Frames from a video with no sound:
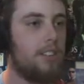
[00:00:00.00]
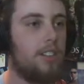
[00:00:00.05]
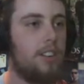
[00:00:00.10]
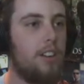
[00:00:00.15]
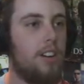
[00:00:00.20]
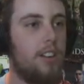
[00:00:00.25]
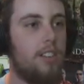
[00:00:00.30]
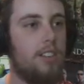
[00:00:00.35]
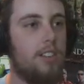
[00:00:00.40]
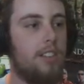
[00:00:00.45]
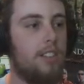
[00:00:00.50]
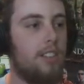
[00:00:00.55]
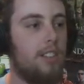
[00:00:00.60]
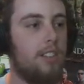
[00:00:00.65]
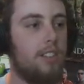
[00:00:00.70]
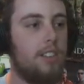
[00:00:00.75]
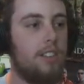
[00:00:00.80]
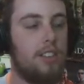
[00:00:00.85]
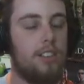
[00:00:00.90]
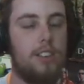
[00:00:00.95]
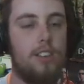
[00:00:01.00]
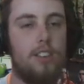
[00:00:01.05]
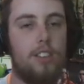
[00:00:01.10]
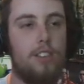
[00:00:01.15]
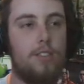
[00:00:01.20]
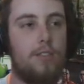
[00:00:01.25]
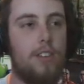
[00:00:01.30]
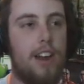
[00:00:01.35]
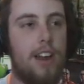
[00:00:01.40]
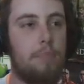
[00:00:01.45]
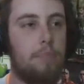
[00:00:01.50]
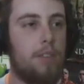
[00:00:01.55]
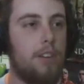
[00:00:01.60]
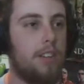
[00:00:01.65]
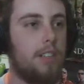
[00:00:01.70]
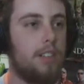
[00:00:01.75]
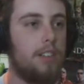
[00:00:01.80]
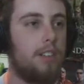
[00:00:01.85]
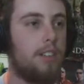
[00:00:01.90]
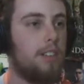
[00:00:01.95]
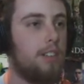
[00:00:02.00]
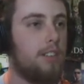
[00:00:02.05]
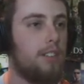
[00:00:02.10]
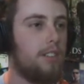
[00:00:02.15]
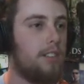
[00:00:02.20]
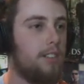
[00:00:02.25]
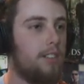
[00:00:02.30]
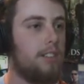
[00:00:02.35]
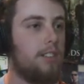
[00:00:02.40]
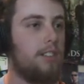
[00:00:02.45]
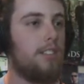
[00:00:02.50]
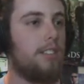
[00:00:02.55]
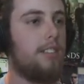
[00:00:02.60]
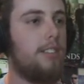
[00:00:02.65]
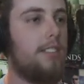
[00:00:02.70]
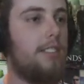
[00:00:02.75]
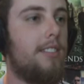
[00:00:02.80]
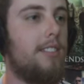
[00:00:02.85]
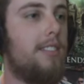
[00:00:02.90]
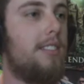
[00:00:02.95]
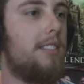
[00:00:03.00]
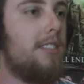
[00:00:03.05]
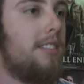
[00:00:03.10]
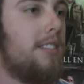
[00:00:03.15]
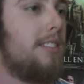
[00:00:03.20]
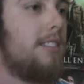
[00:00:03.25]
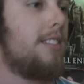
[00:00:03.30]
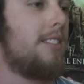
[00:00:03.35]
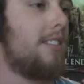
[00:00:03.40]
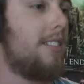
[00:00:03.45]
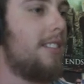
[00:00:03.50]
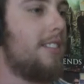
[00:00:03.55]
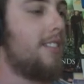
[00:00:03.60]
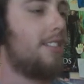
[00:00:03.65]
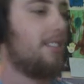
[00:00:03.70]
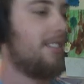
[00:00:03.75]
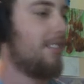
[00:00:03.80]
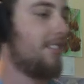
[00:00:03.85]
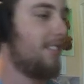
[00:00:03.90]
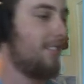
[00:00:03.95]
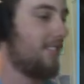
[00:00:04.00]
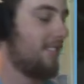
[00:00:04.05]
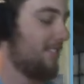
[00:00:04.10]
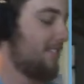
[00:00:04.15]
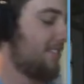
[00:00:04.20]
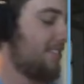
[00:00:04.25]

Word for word: just you not, just man. not the right person. You fucked up.